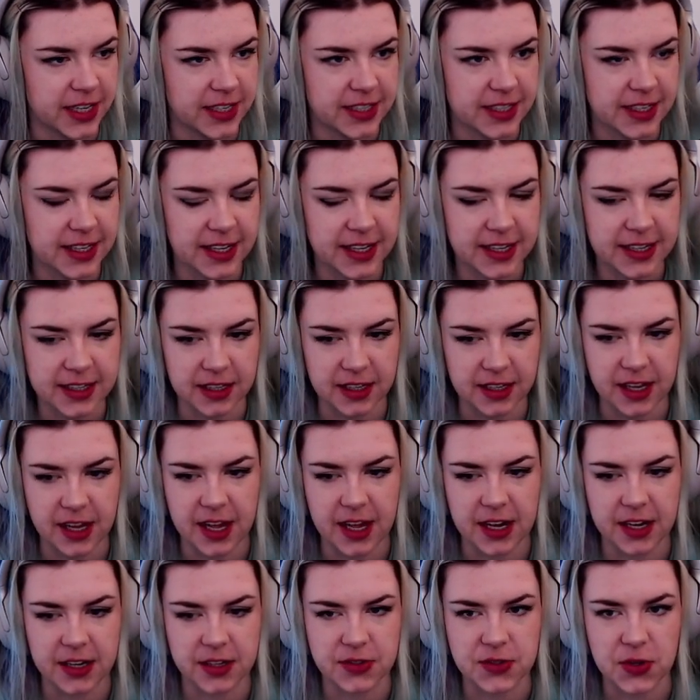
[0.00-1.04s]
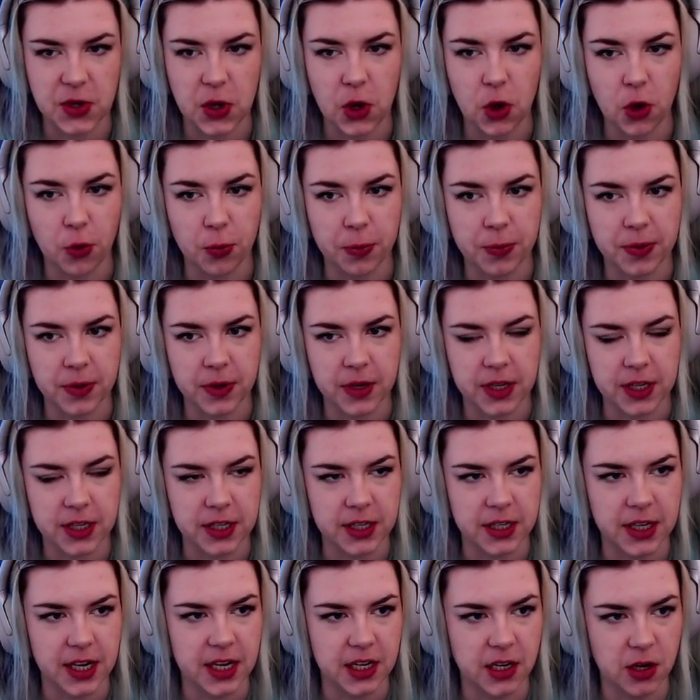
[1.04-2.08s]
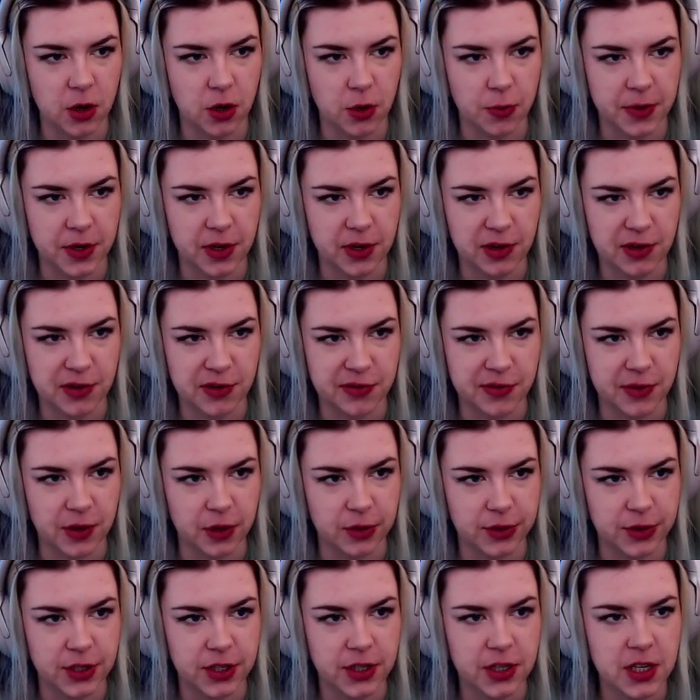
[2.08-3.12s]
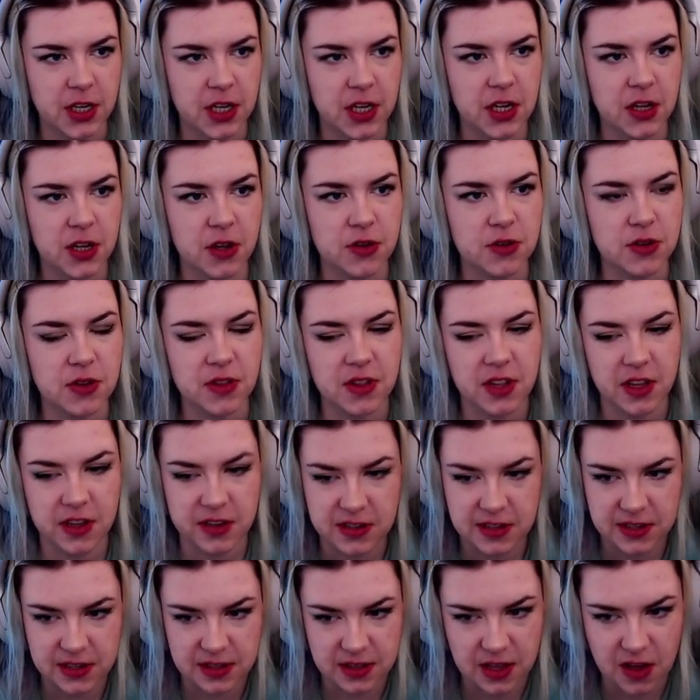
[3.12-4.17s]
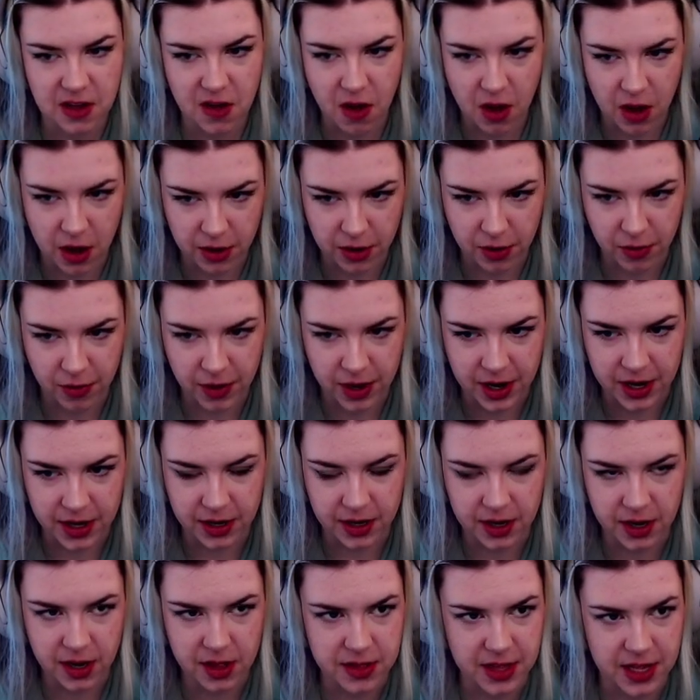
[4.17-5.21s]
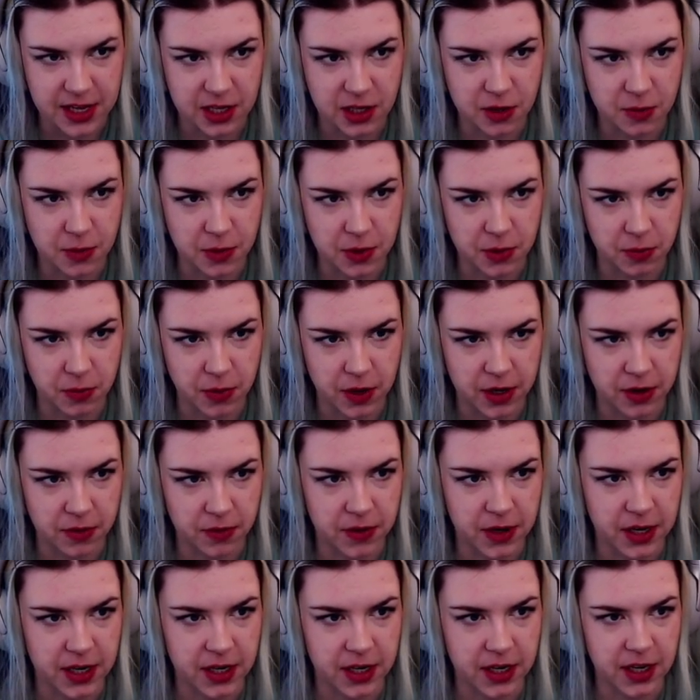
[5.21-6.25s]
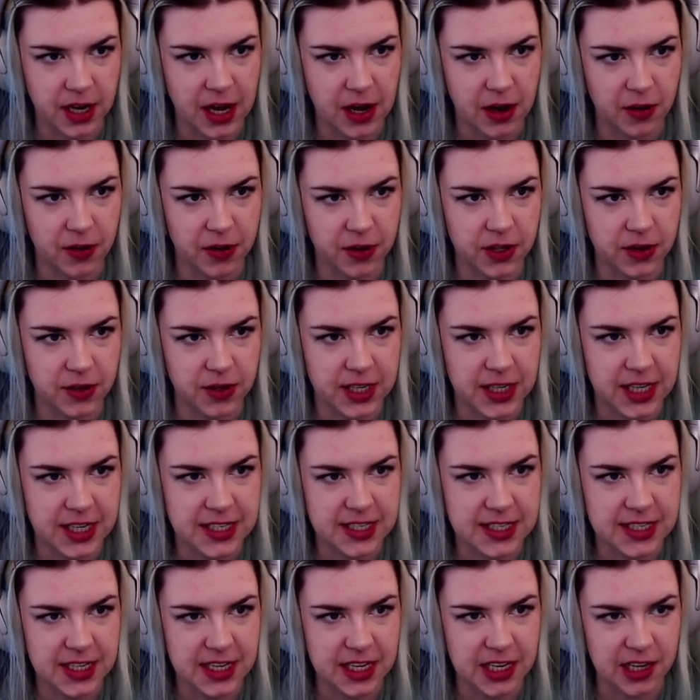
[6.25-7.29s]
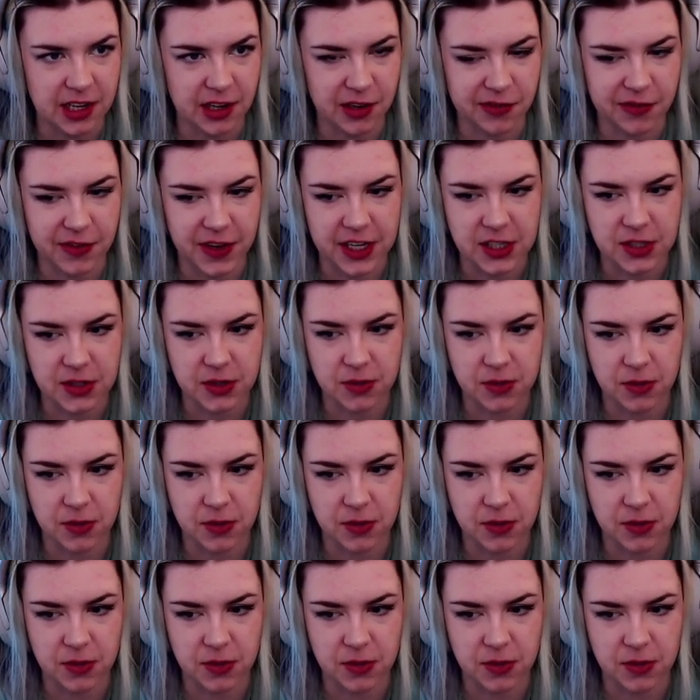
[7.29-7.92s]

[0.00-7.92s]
click and hit open a new folder. So this is the autorun that you would want to run. Now you can see here, if I do